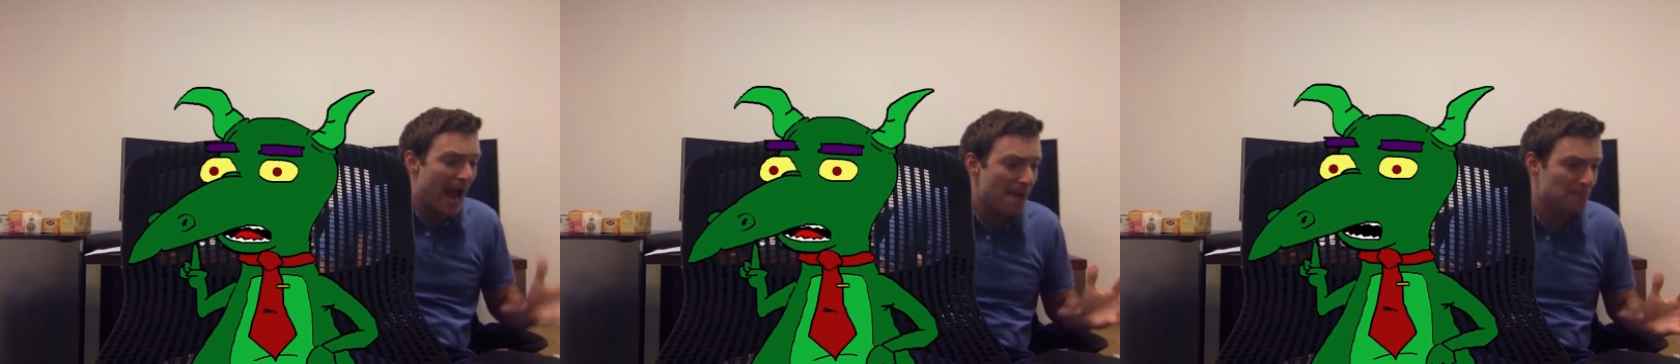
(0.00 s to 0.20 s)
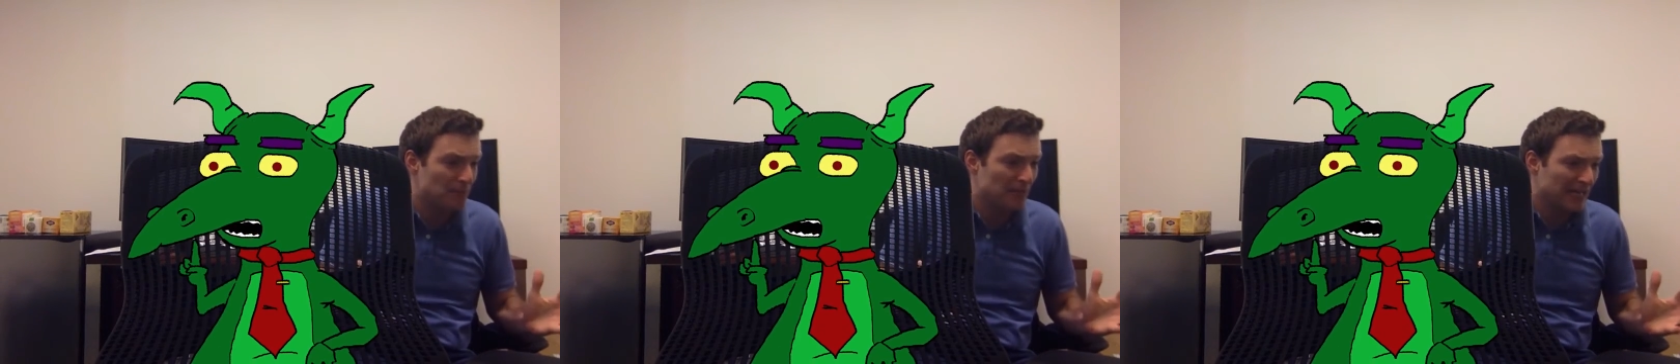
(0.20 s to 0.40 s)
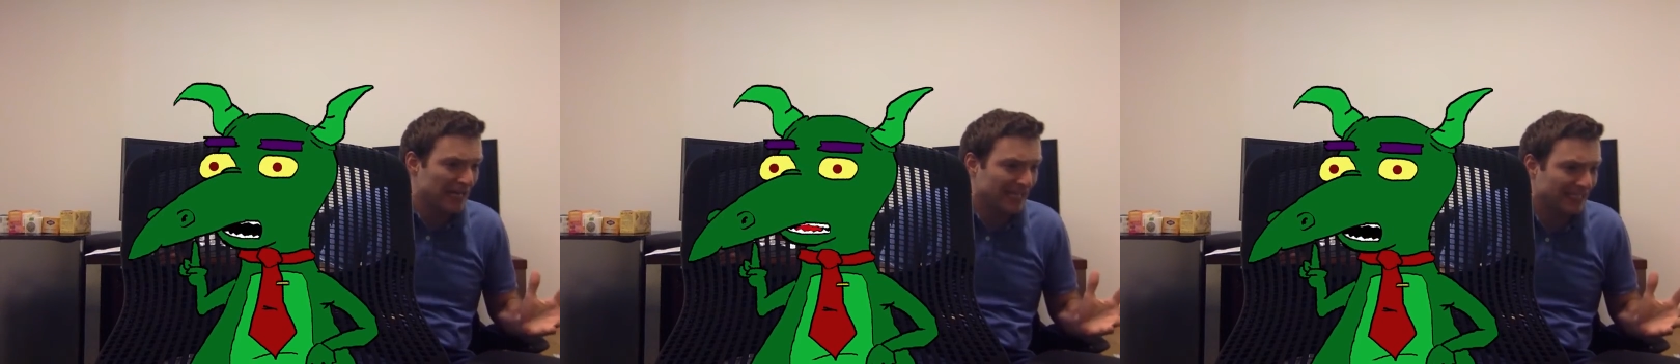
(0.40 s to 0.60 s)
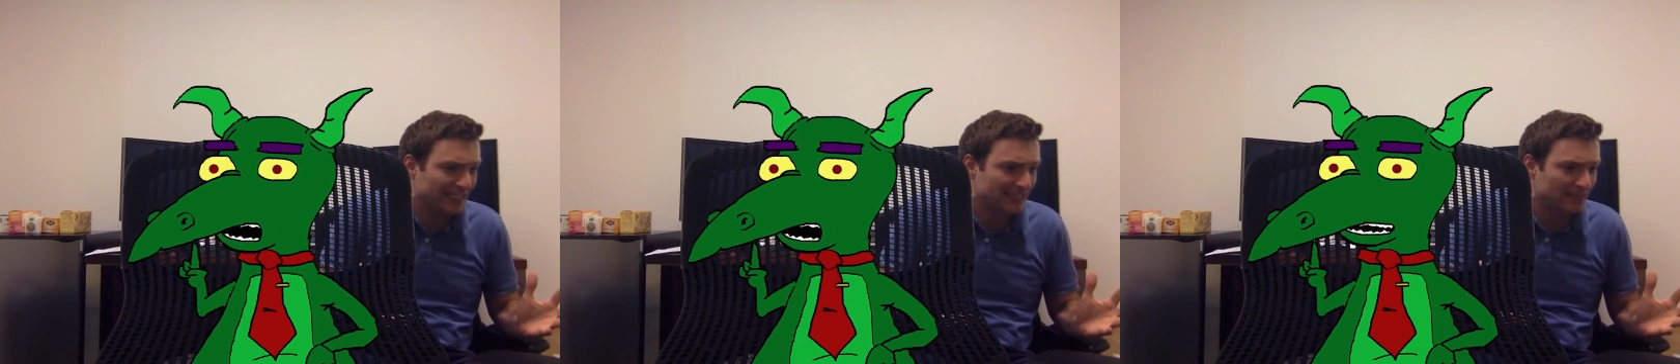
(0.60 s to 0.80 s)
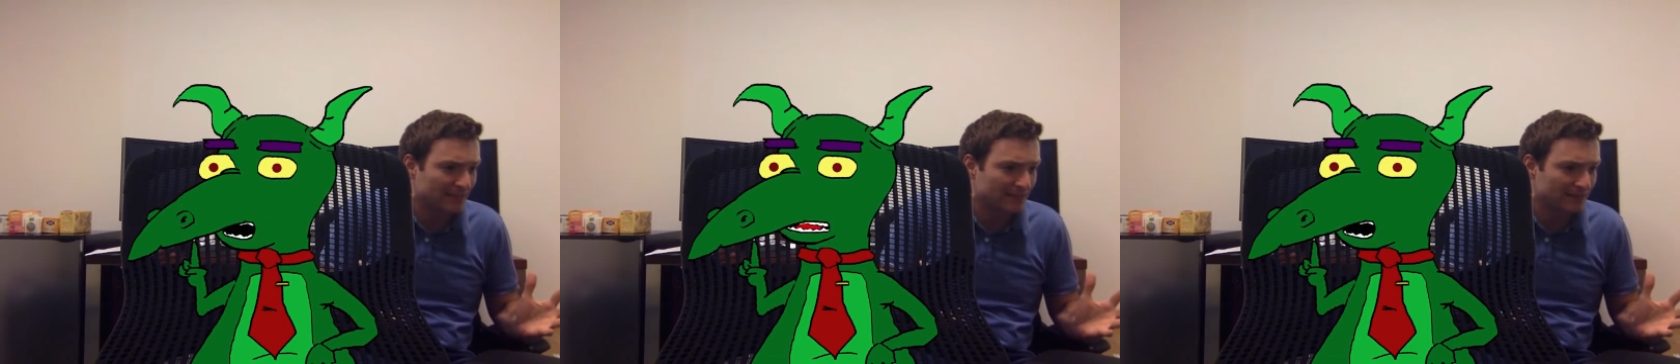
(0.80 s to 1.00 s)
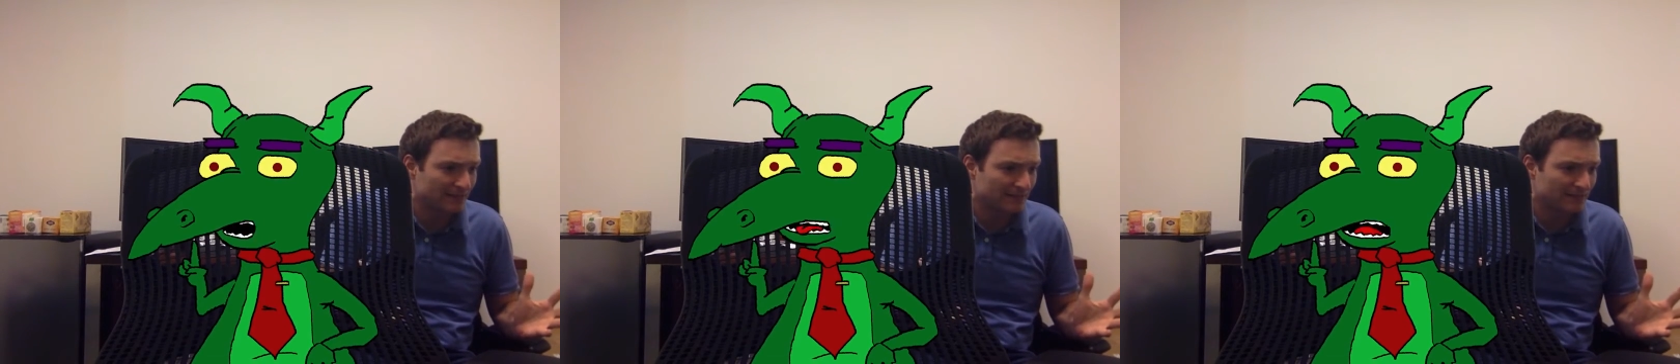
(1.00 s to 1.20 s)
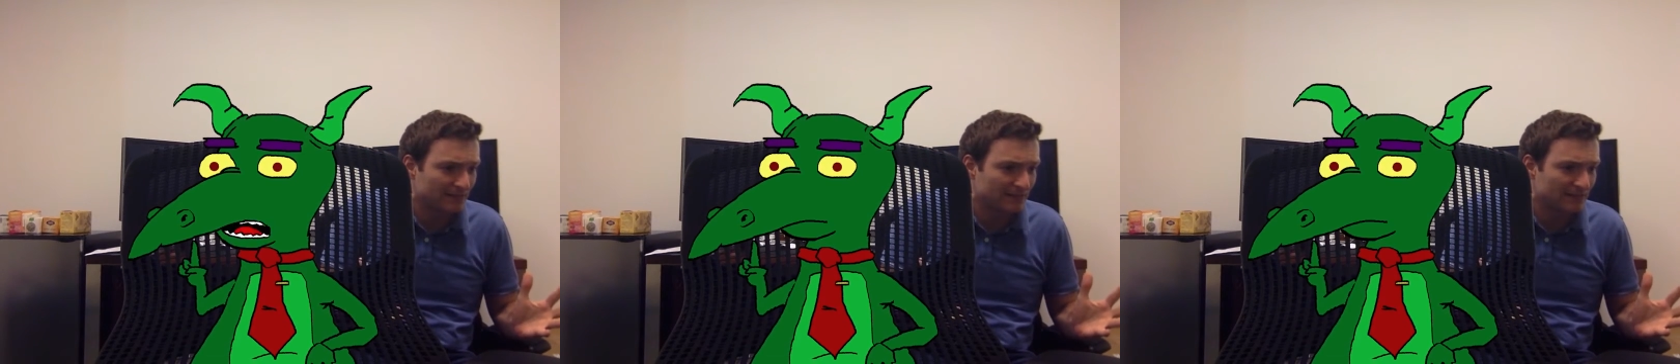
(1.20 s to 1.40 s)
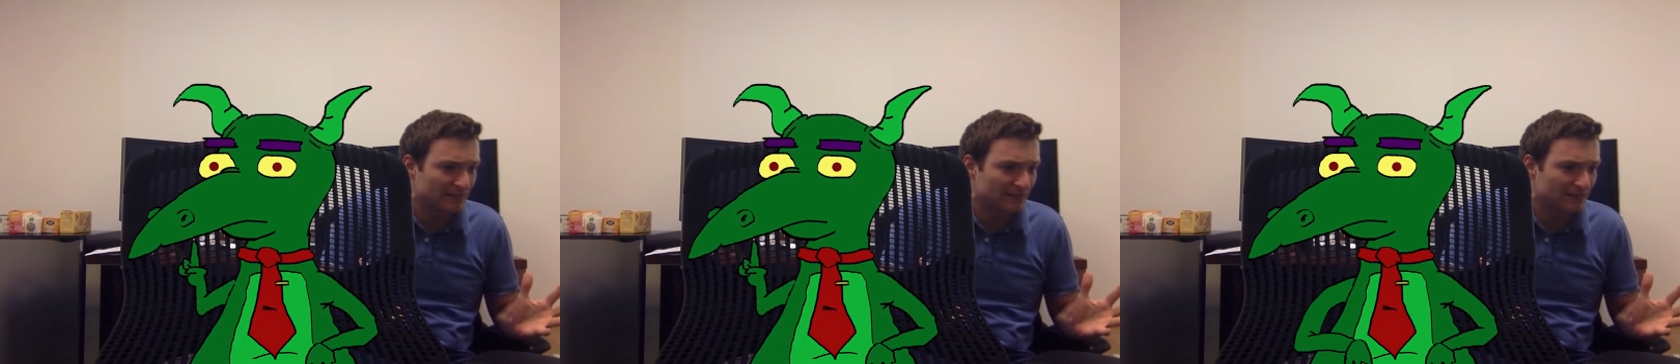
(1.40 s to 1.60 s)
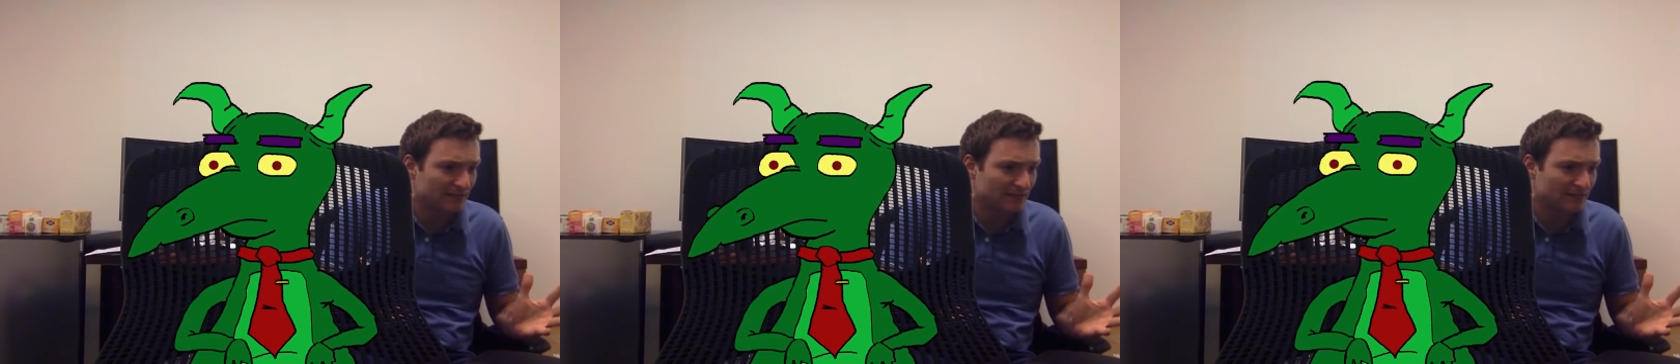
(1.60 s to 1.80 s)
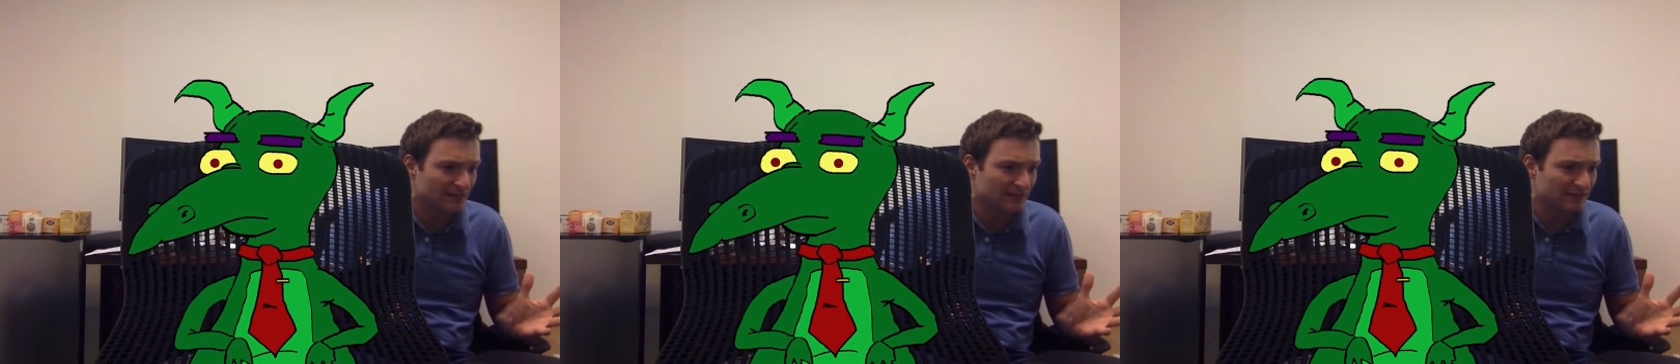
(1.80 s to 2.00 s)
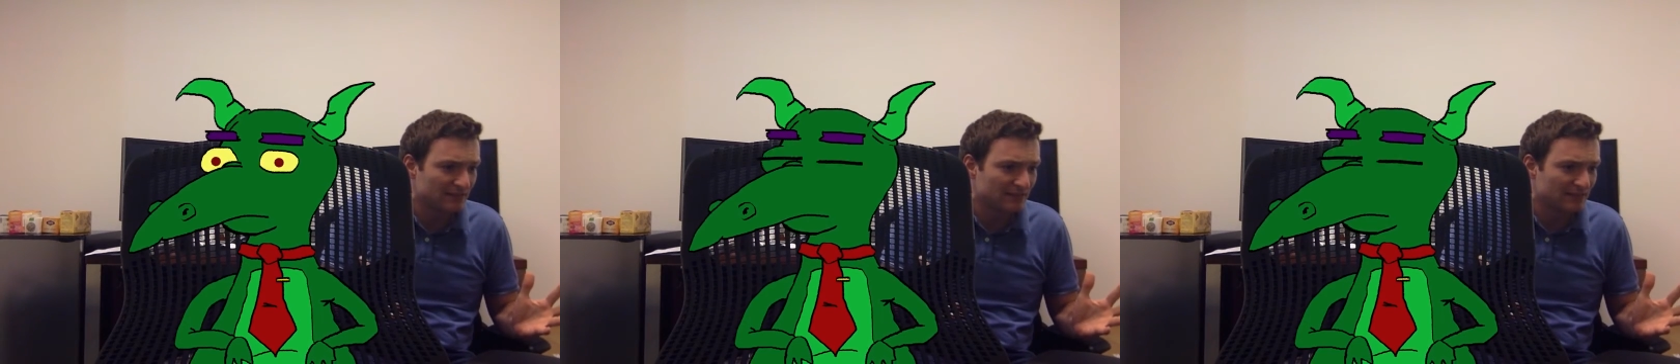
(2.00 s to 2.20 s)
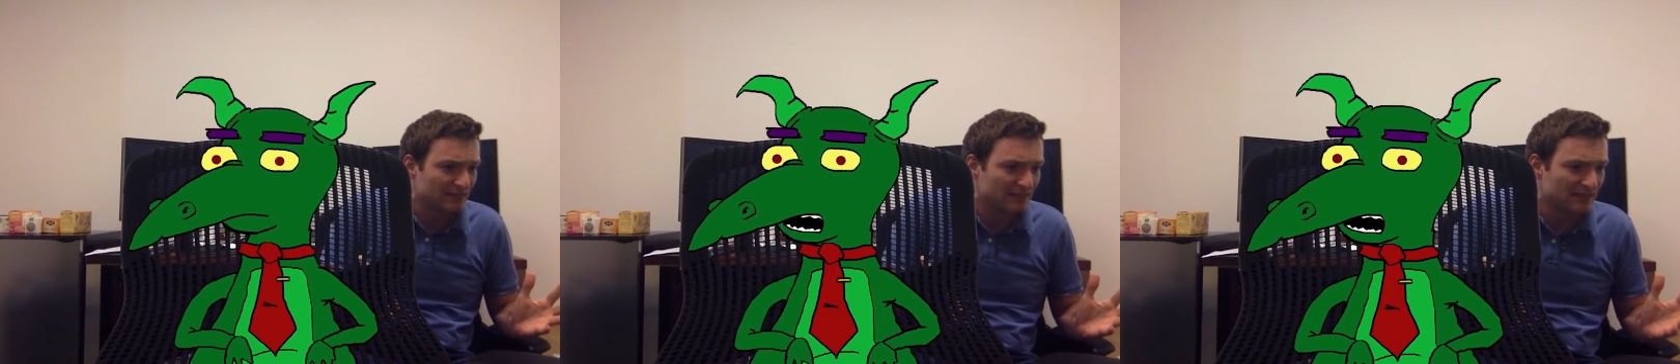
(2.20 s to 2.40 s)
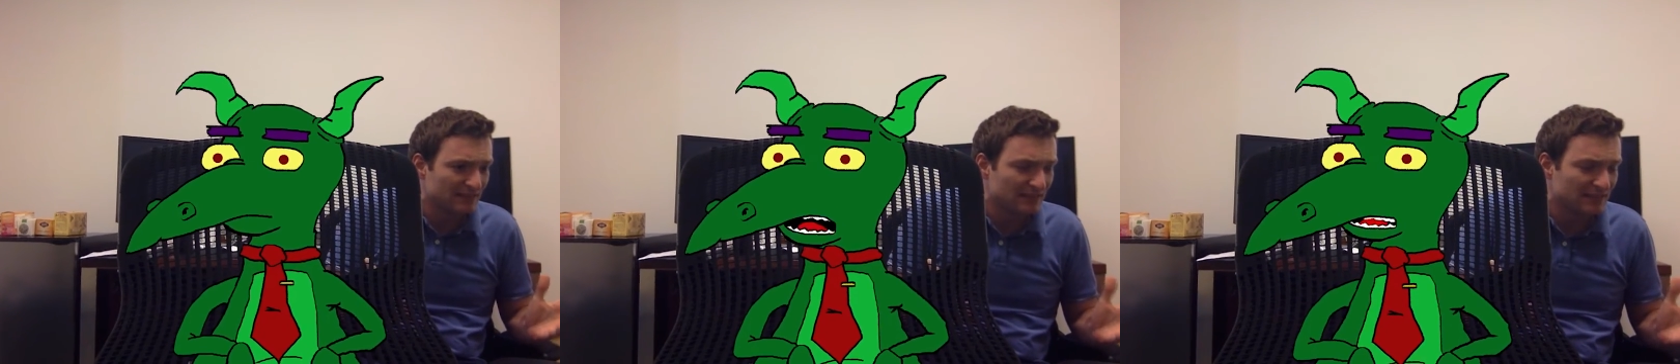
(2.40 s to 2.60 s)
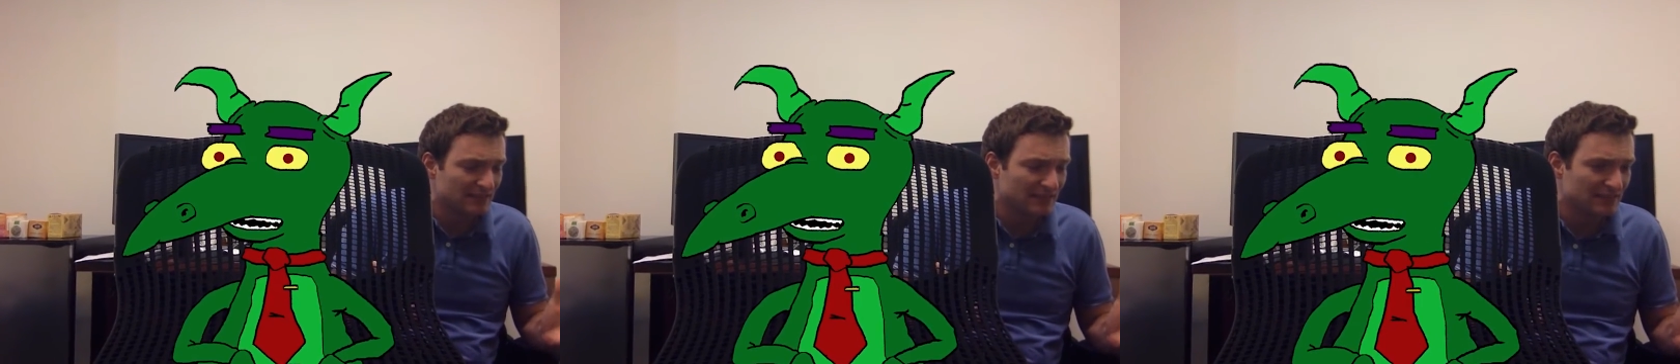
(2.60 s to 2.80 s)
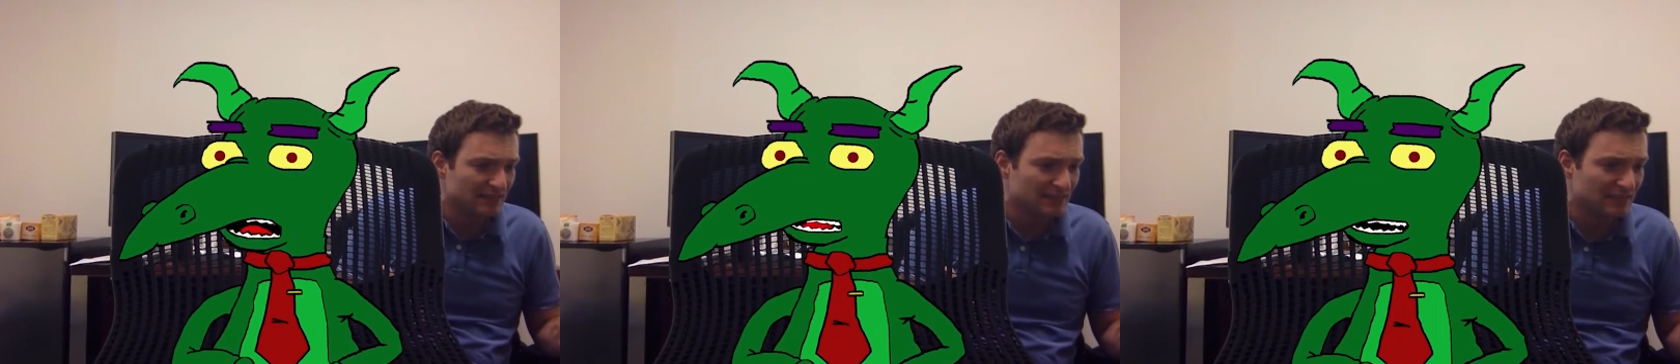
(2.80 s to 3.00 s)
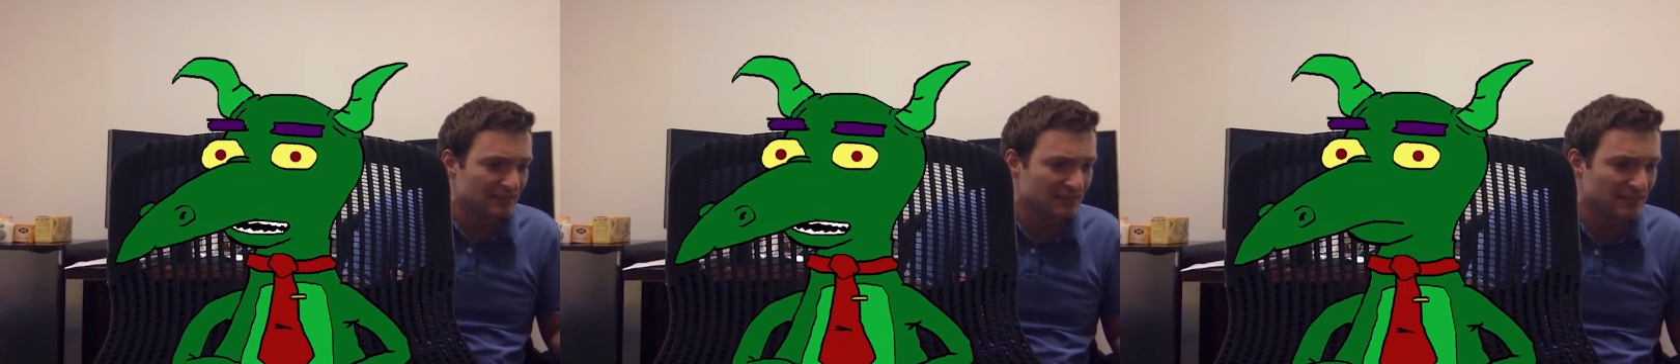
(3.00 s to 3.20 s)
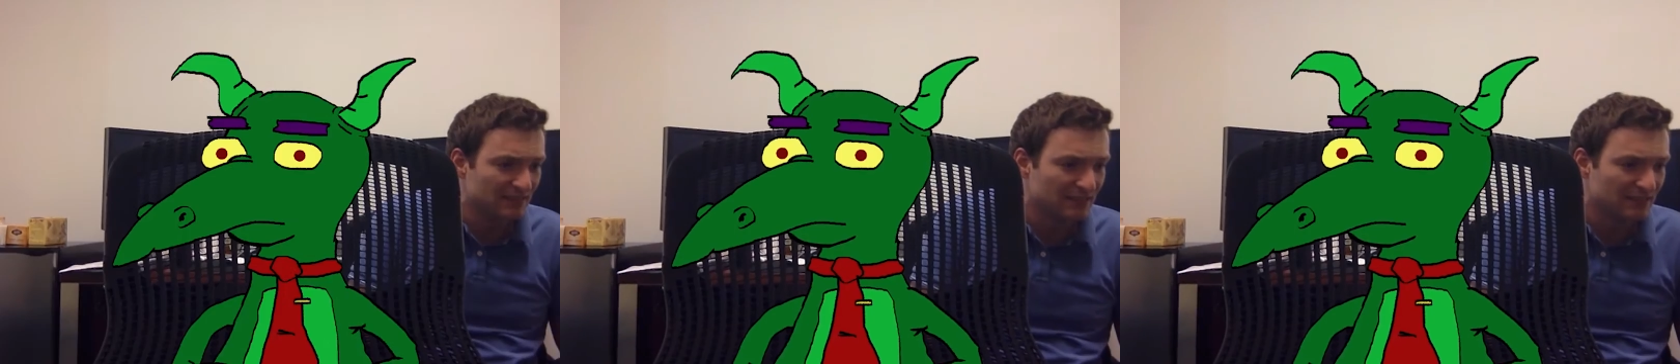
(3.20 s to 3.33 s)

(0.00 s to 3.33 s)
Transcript: I, I I should do that. That makes sense.